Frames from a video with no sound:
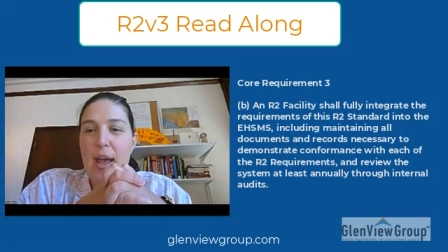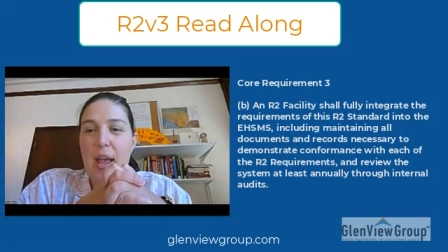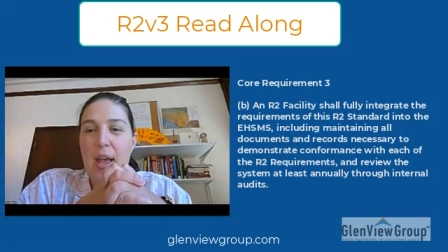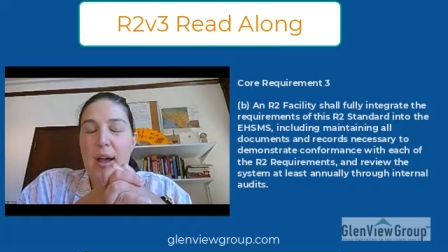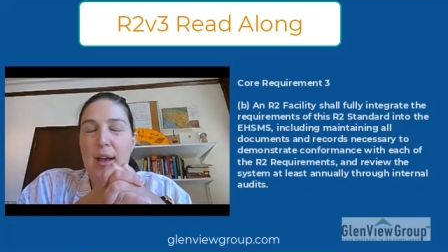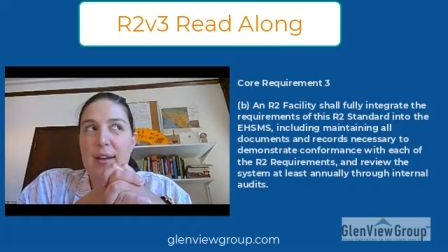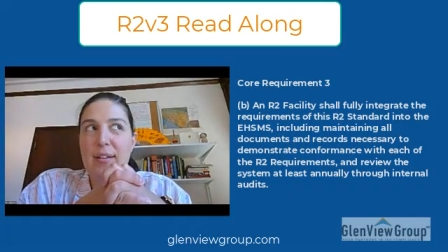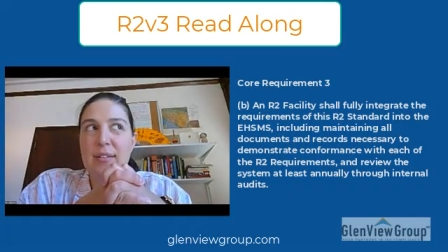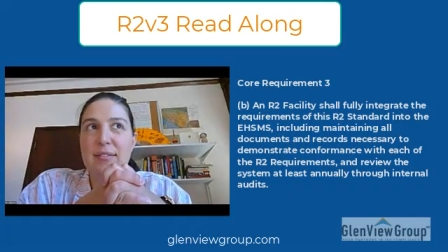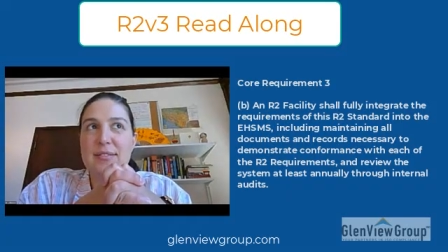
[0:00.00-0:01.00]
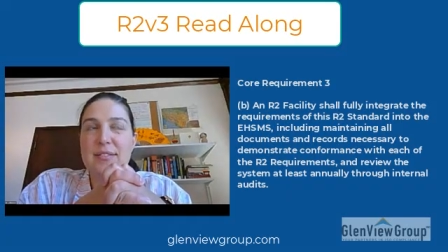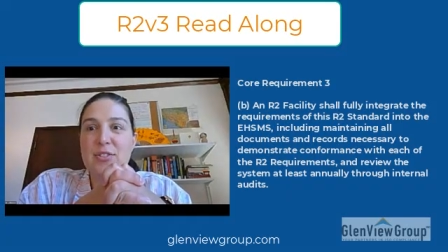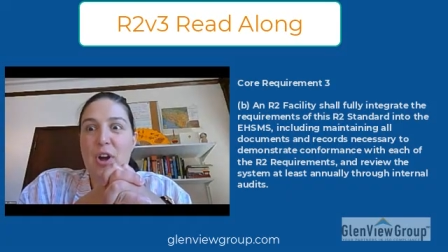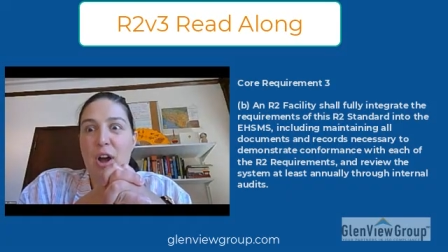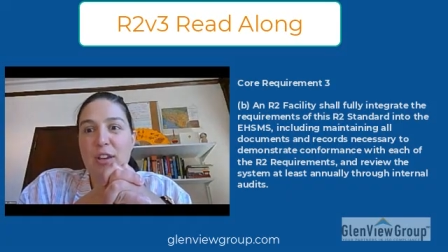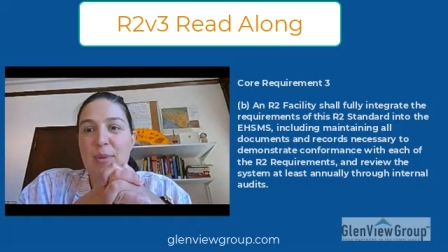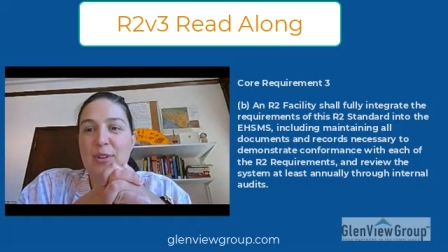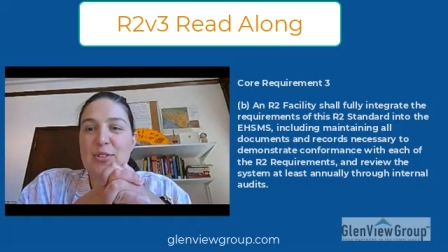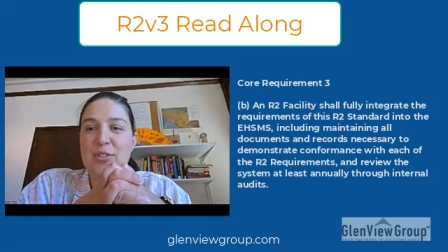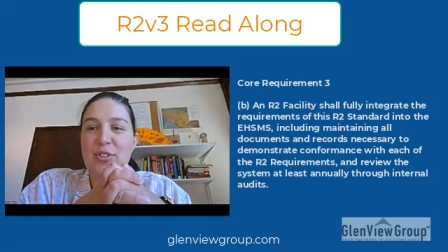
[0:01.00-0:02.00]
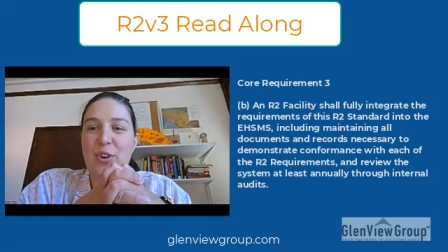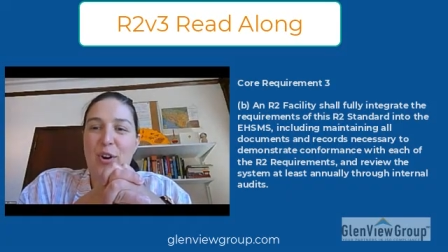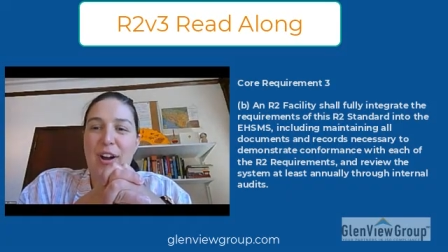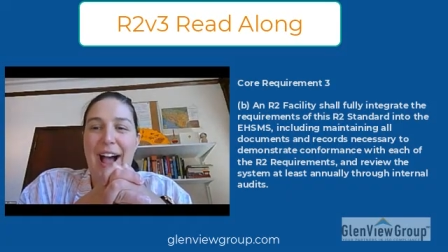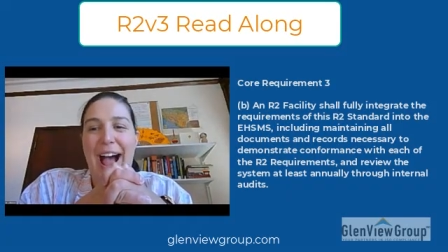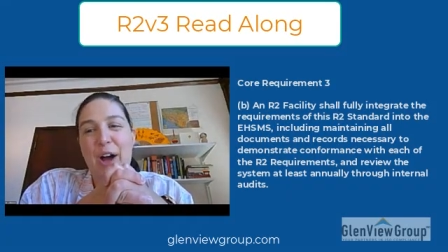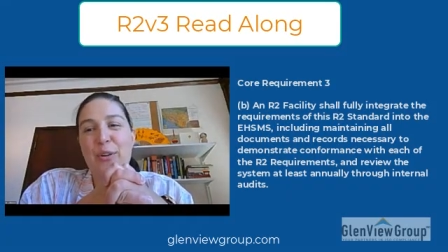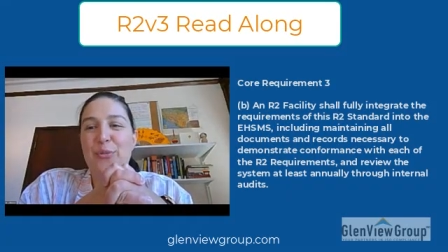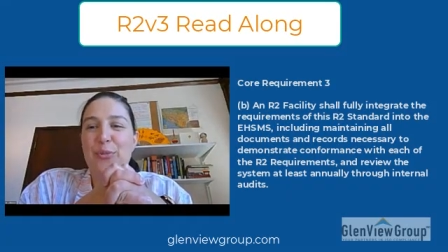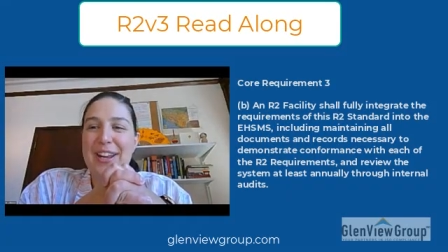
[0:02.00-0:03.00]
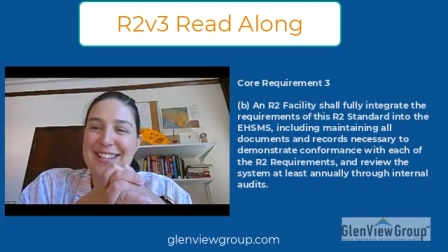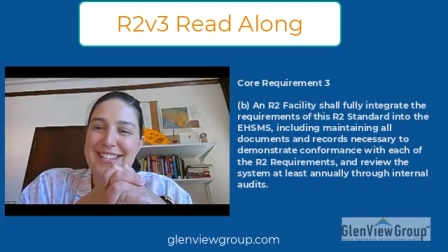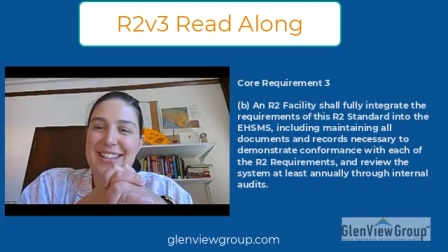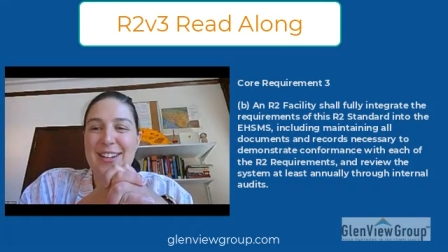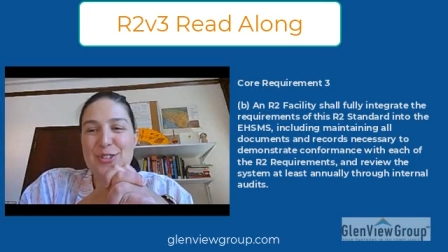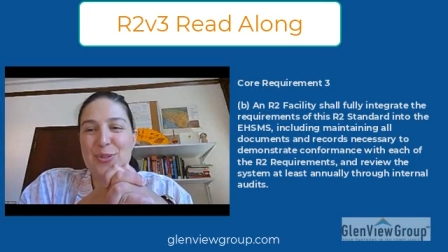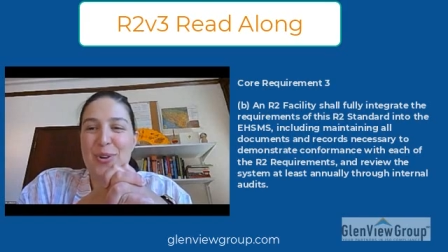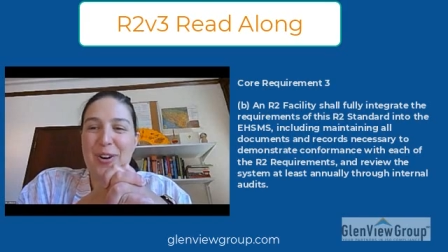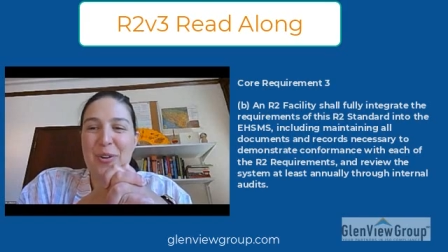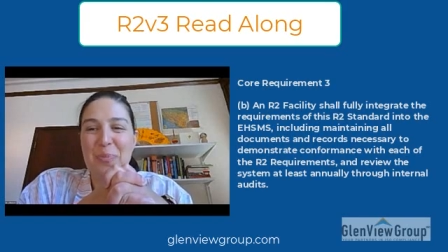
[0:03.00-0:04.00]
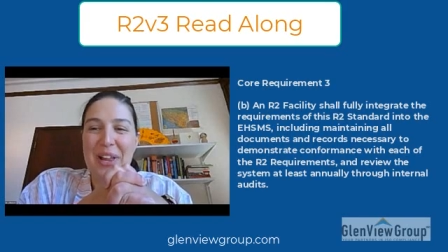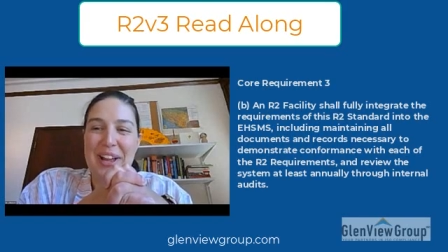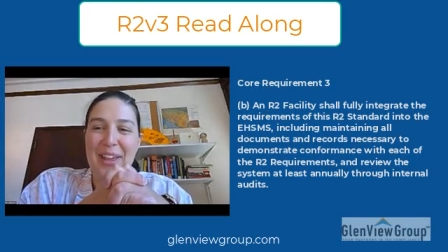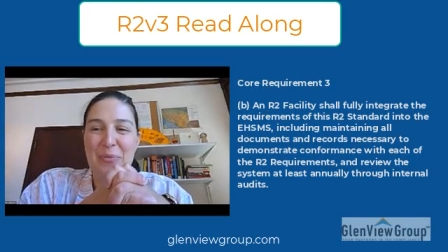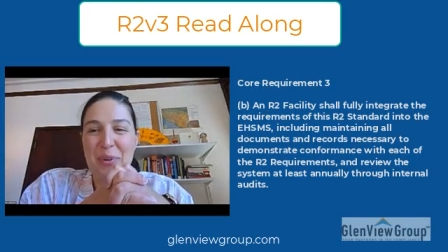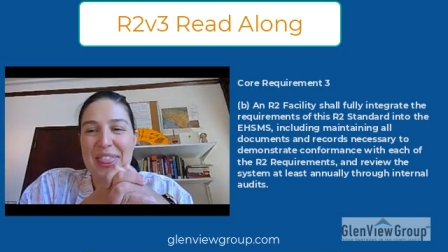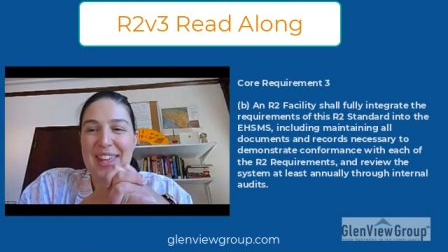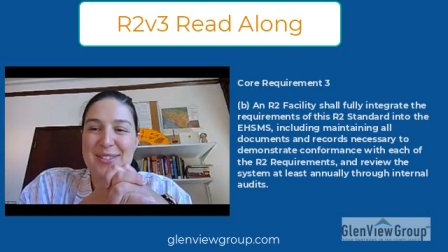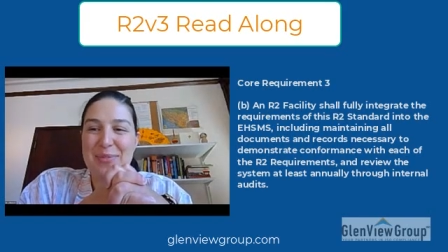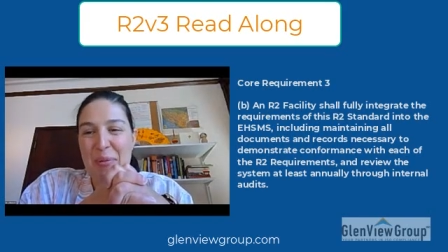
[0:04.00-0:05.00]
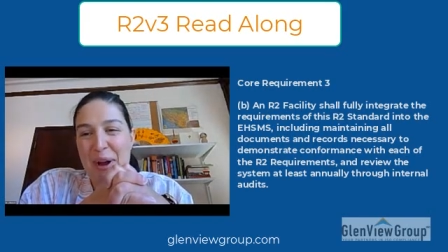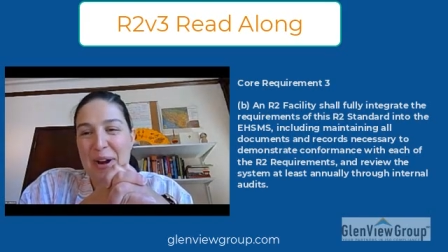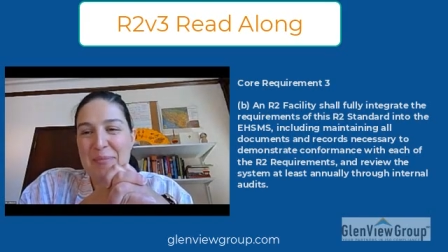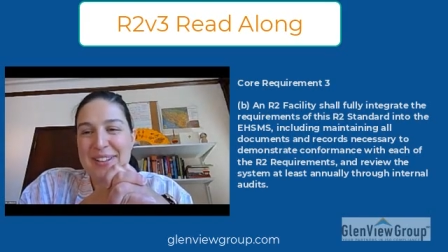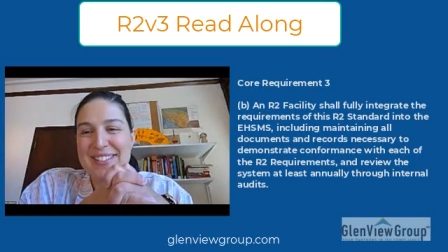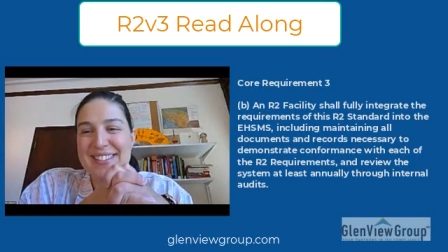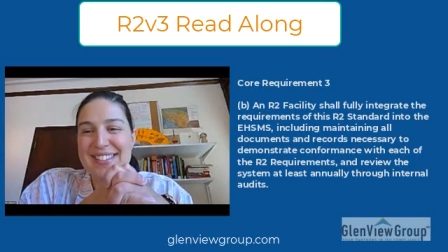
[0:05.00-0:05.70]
and document how it is that you are complying with these requirements.